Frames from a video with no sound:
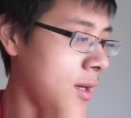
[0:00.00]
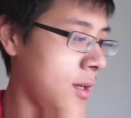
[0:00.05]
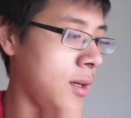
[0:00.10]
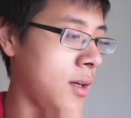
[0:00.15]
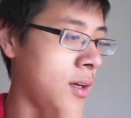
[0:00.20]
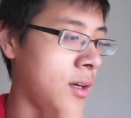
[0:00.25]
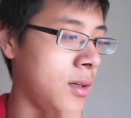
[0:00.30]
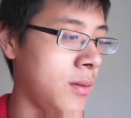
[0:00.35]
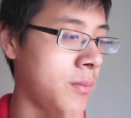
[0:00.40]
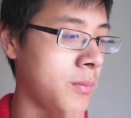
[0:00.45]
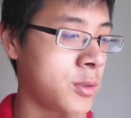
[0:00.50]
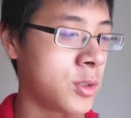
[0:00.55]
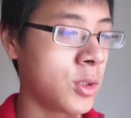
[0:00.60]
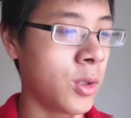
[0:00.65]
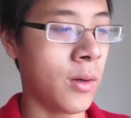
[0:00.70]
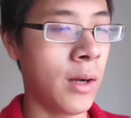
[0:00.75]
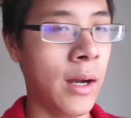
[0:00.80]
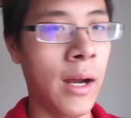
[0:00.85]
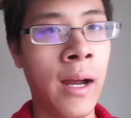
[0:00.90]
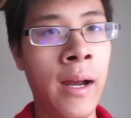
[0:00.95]

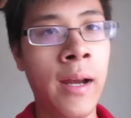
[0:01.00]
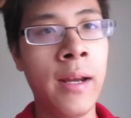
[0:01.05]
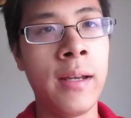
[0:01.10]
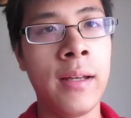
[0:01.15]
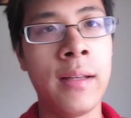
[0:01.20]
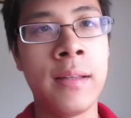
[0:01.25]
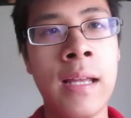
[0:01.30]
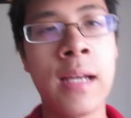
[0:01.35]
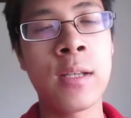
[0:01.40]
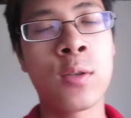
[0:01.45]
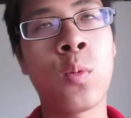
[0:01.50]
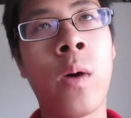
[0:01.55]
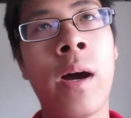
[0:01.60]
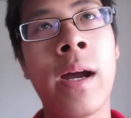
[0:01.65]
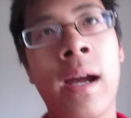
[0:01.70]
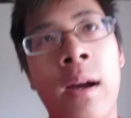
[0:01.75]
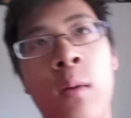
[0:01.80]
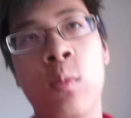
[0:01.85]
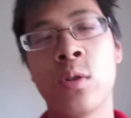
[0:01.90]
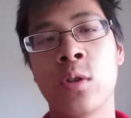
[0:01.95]
That's why
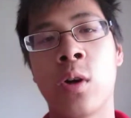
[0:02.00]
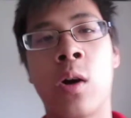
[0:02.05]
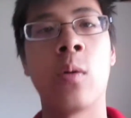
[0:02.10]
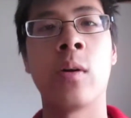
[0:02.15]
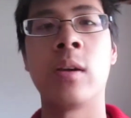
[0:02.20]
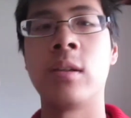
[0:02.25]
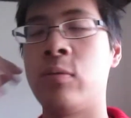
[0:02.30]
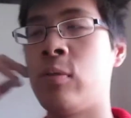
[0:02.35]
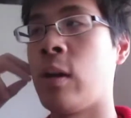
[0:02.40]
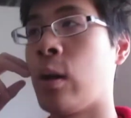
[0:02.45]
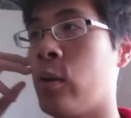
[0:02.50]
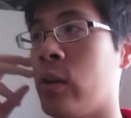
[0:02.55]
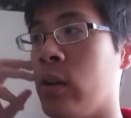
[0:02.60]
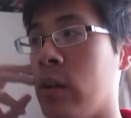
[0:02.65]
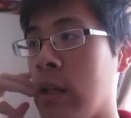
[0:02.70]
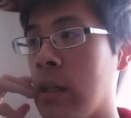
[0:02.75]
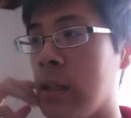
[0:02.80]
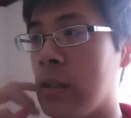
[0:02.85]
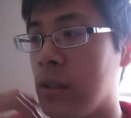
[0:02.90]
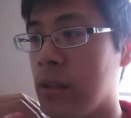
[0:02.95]
I was always
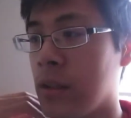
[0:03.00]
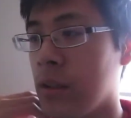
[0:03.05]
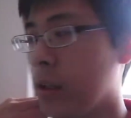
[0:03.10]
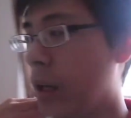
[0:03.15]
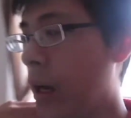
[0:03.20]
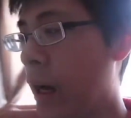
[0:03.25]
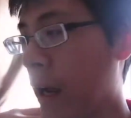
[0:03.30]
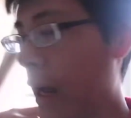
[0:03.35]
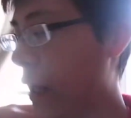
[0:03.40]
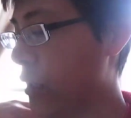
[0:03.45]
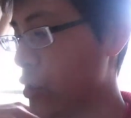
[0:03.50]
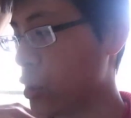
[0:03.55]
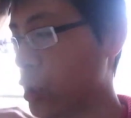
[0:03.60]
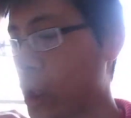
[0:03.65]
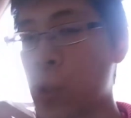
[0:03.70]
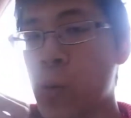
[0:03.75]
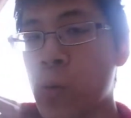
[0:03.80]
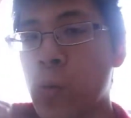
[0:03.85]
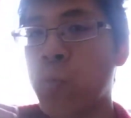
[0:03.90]
I had this huge